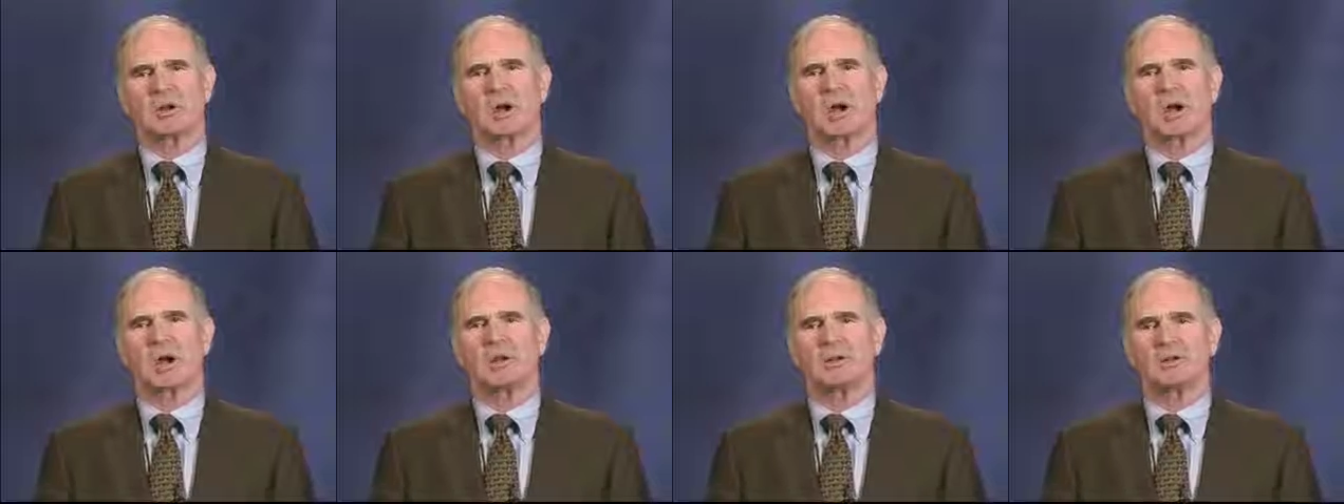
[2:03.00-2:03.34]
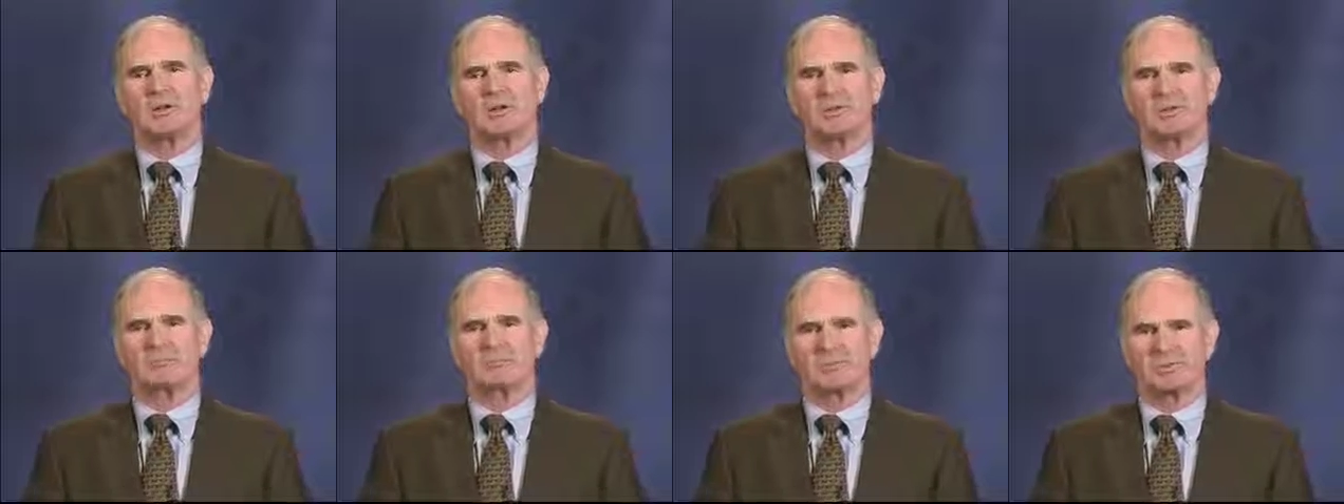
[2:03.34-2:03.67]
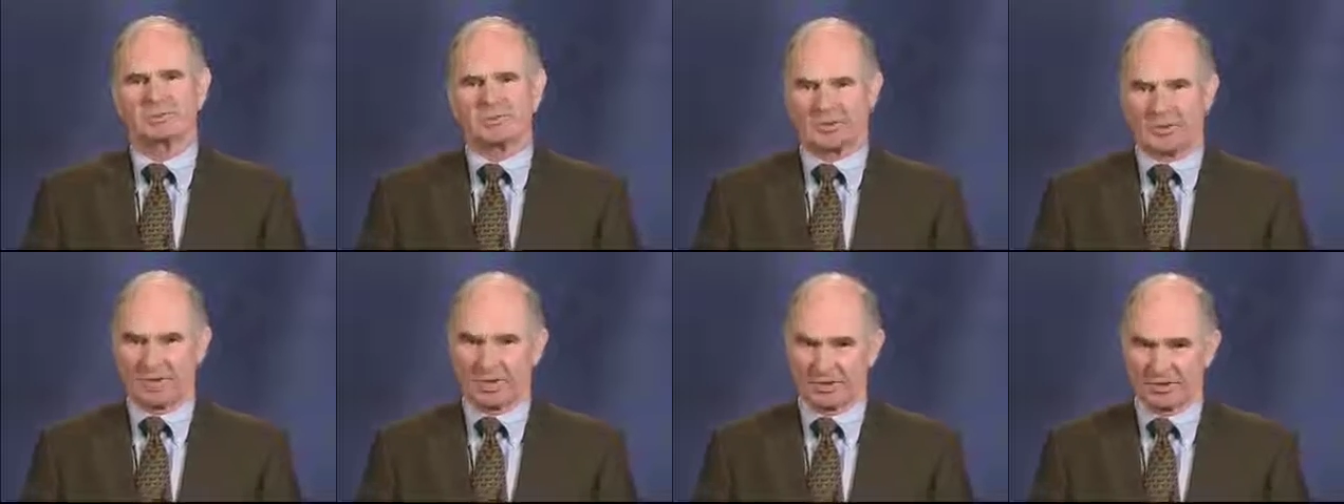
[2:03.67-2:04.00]
colleagues
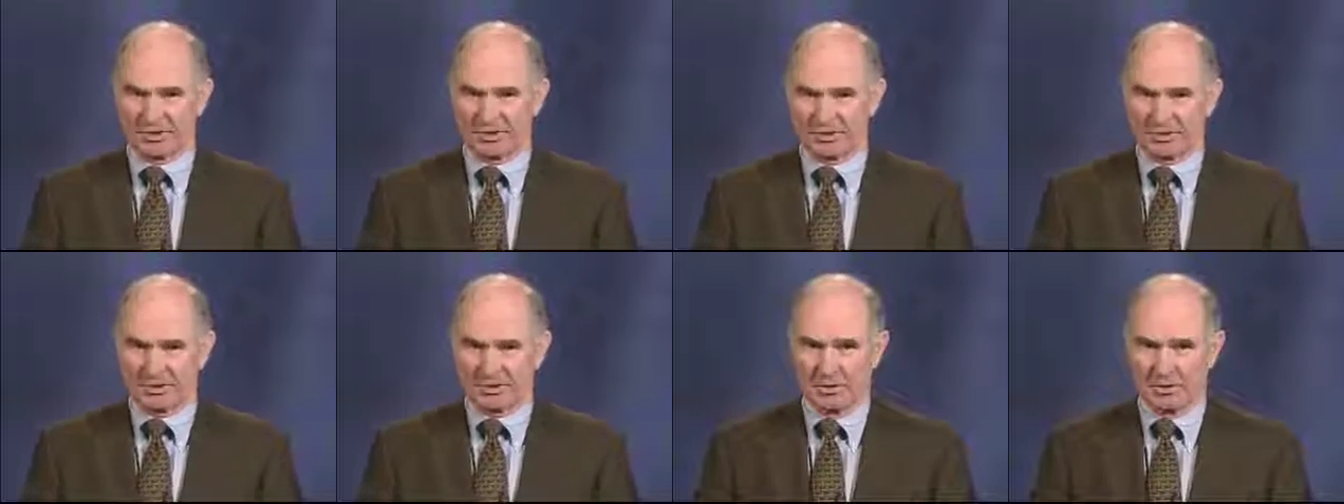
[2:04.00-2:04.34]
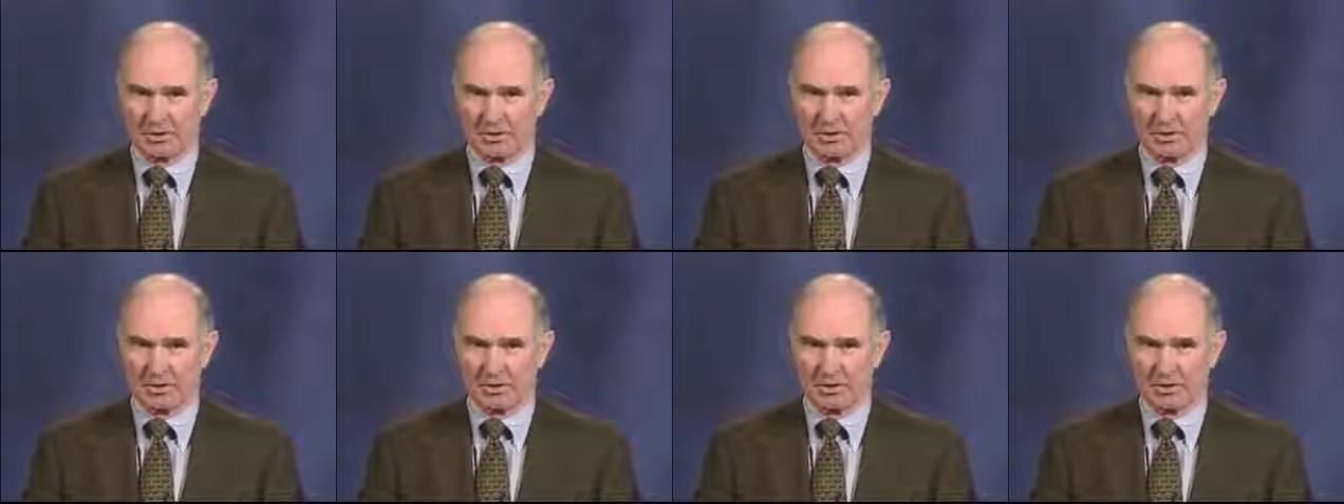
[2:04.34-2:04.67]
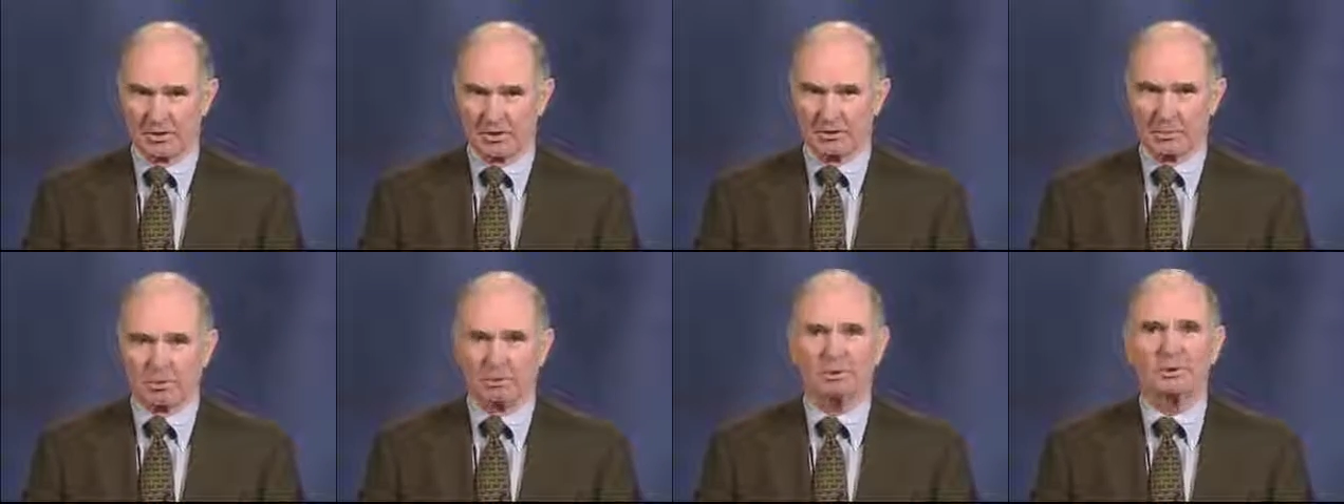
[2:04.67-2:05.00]
possess
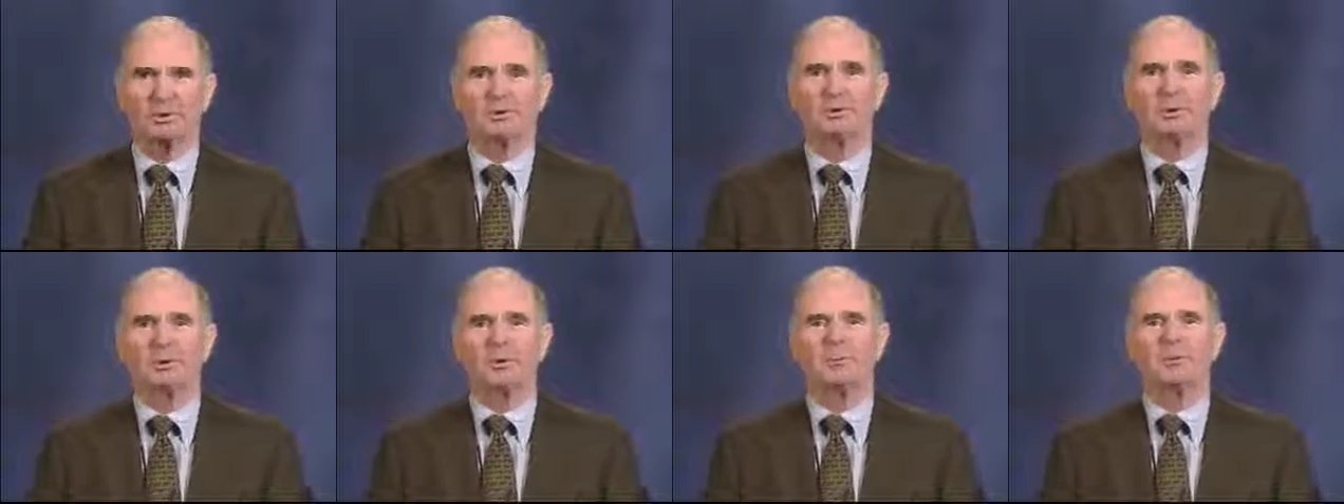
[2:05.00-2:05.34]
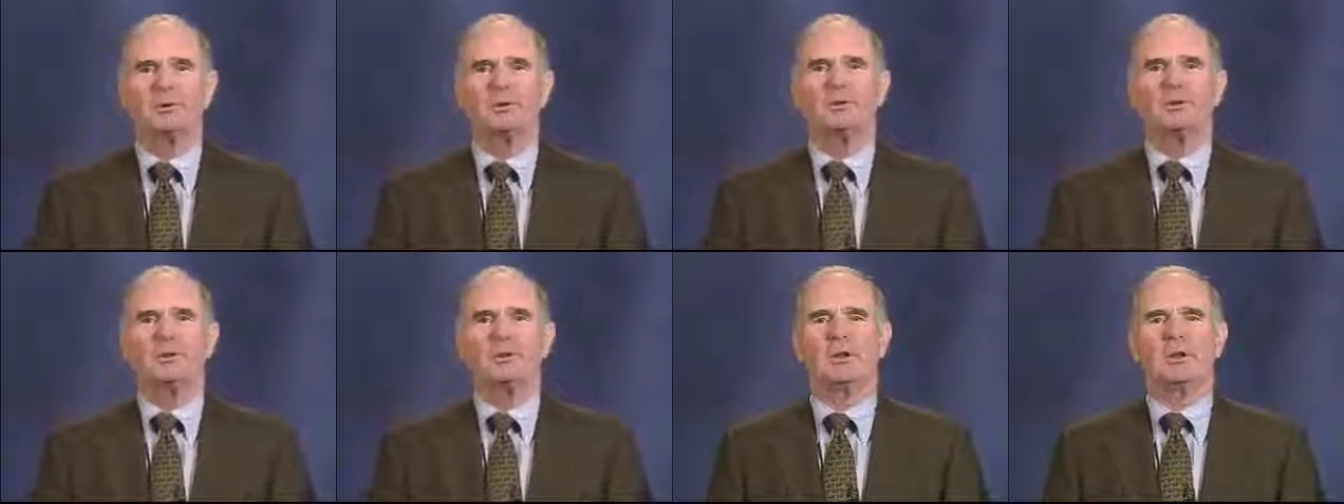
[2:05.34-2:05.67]
will determine